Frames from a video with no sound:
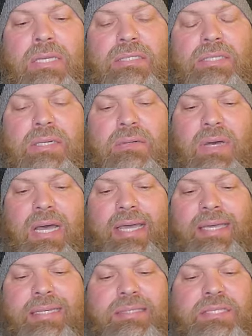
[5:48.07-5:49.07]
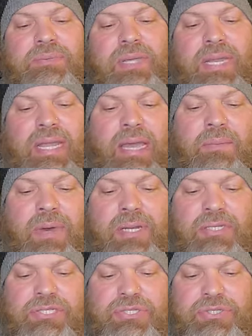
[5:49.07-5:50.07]
So I guess the reading I
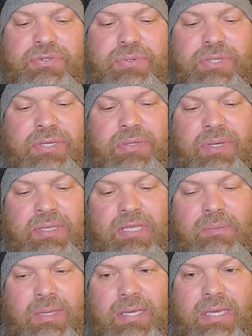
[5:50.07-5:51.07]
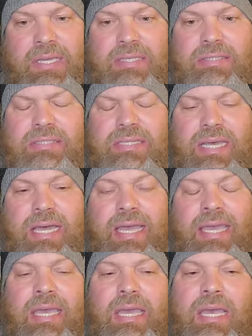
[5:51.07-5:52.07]
wanted to do really quickly because
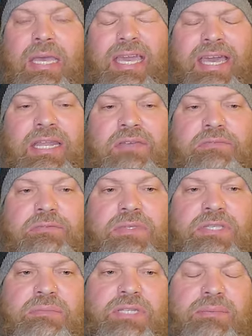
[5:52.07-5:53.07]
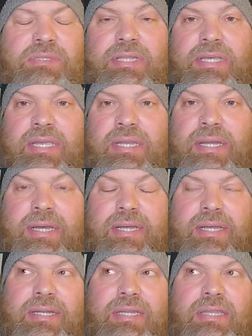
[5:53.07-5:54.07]
I kind of sometimes lean
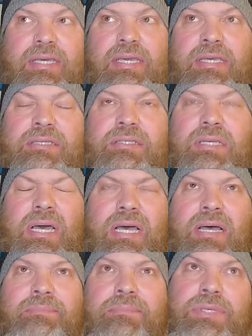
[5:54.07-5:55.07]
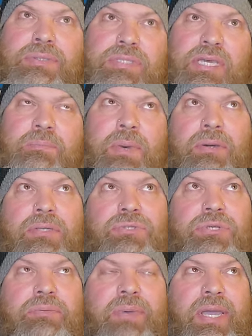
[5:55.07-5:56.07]
on things, um, music,
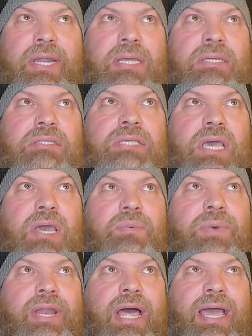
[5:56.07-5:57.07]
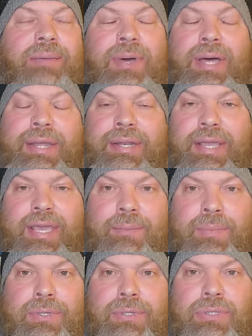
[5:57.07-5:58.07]
poetry, writings, when I'm
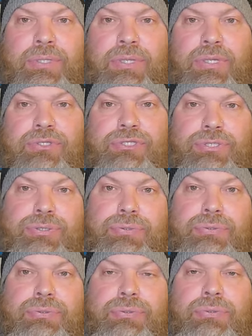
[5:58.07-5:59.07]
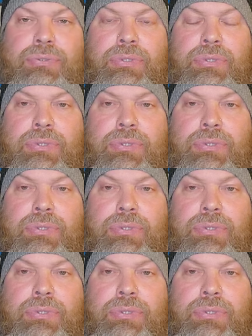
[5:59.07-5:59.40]
unable to